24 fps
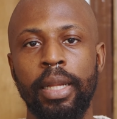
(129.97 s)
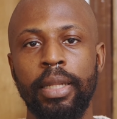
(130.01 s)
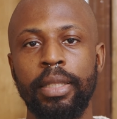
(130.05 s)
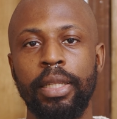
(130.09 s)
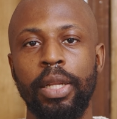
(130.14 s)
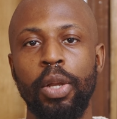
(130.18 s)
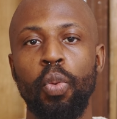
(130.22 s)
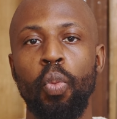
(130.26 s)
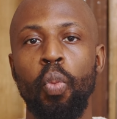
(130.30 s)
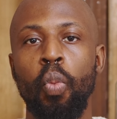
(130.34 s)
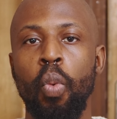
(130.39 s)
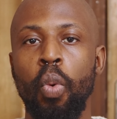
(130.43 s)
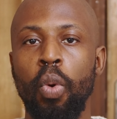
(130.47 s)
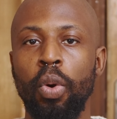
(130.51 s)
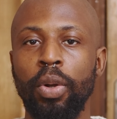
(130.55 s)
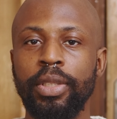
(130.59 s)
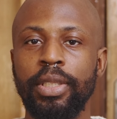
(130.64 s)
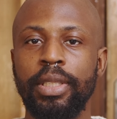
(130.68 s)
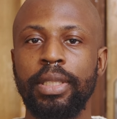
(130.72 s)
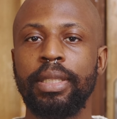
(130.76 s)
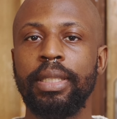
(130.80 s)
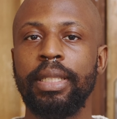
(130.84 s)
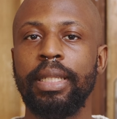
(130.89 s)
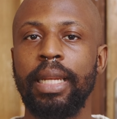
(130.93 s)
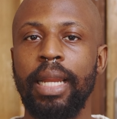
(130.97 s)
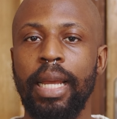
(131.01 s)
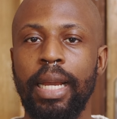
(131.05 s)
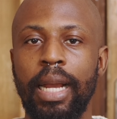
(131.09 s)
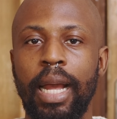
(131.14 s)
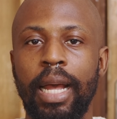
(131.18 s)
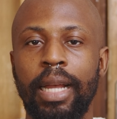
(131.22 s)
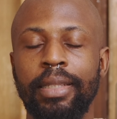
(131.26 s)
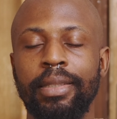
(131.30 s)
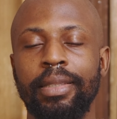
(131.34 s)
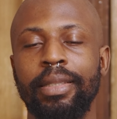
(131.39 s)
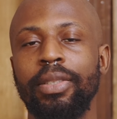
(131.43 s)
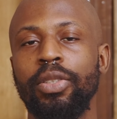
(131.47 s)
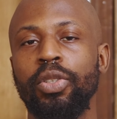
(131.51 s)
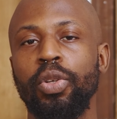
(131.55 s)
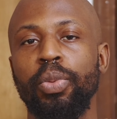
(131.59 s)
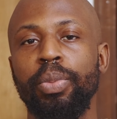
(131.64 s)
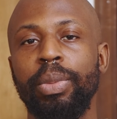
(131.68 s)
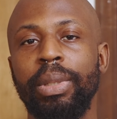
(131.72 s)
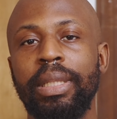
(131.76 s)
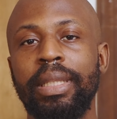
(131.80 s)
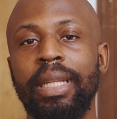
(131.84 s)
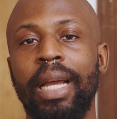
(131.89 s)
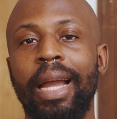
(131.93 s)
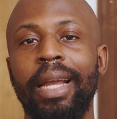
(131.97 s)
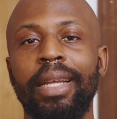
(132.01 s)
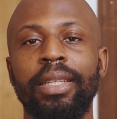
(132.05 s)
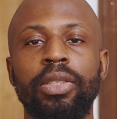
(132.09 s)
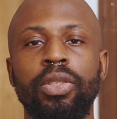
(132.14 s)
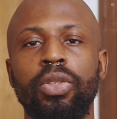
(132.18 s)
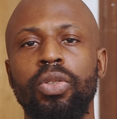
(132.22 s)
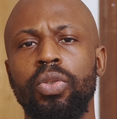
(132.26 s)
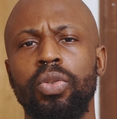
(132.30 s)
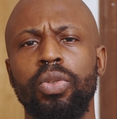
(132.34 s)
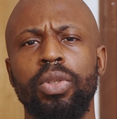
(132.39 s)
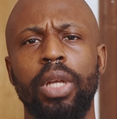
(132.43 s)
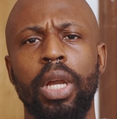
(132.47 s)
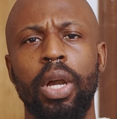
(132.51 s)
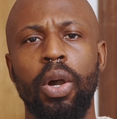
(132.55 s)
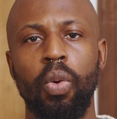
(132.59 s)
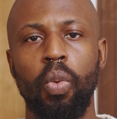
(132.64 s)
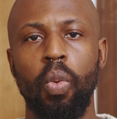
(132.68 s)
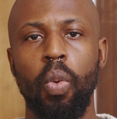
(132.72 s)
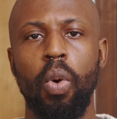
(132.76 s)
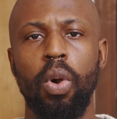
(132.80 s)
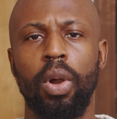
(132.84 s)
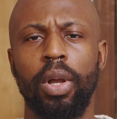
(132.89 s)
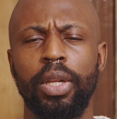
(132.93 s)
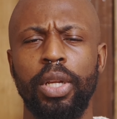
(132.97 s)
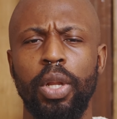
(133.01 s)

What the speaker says: they want the legacy to be tied to their work.